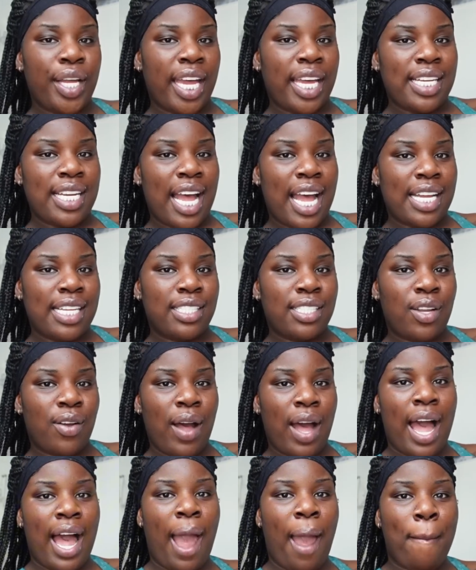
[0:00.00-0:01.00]
Okay guys, so
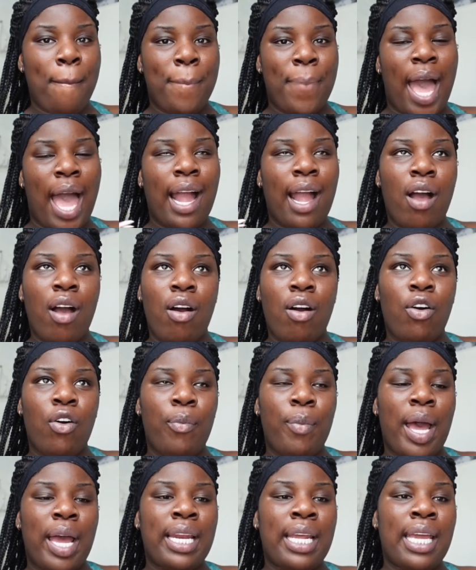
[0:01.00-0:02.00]
I'm back
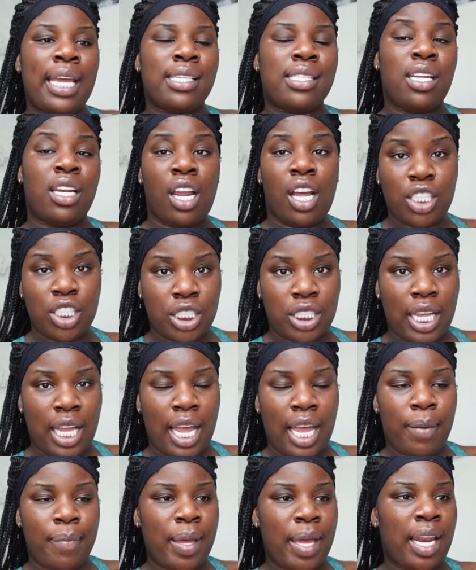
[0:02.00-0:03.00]
home and it is
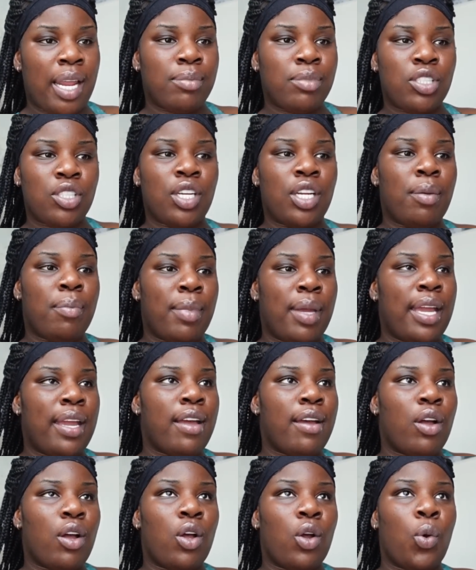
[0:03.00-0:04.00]
lunchtime and I'm just going to
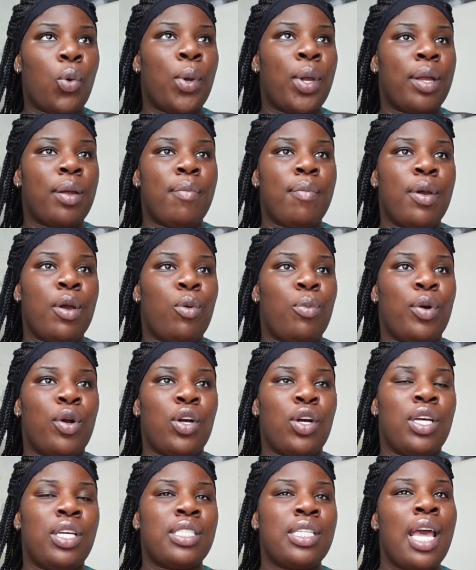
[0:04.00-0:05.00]
make a quick meal
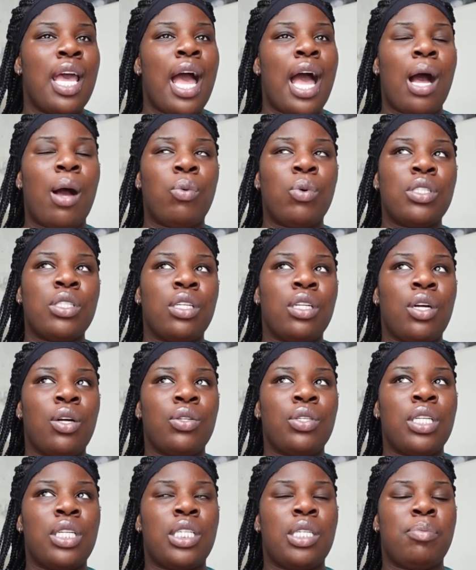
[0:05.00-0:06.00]
because I was going to go
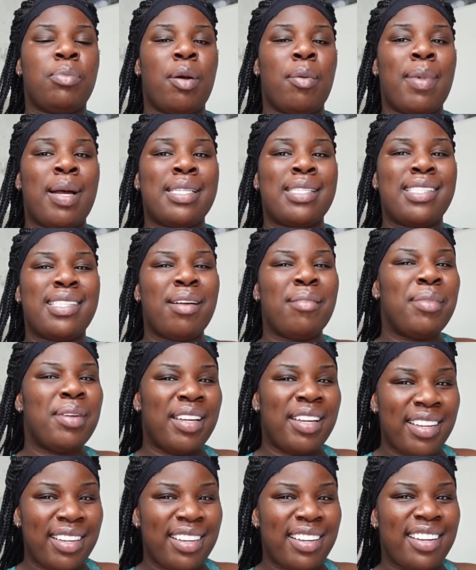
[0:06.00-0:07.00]
to the gym but my
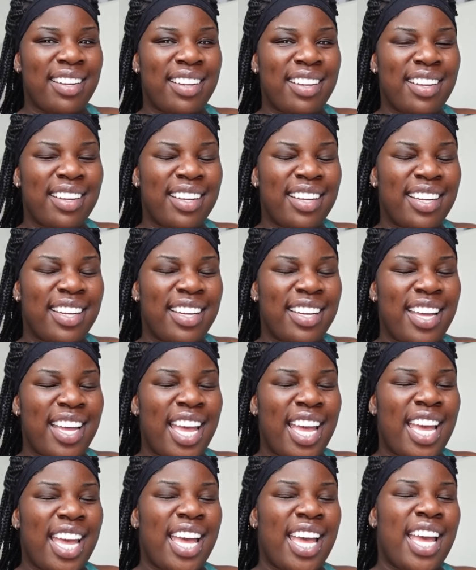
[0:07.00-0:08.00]
stomach,
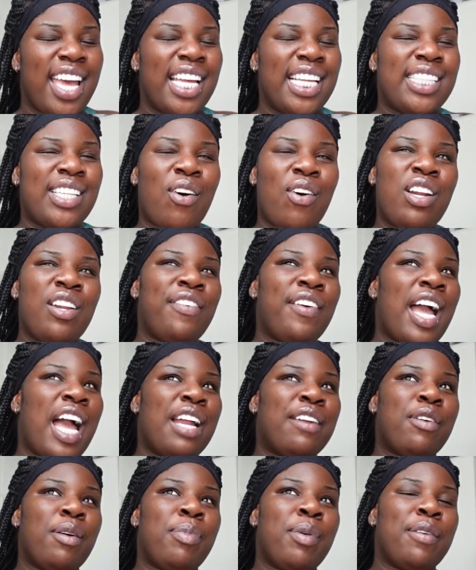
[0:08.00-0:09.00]
the only thing I
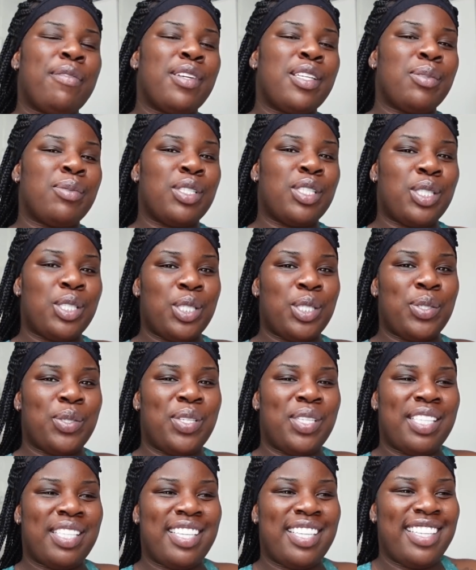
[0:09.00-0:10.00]
had for breakfast was
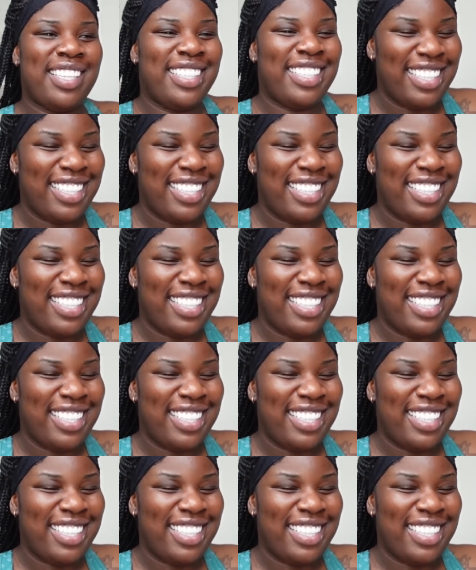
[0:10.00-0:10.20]
juice.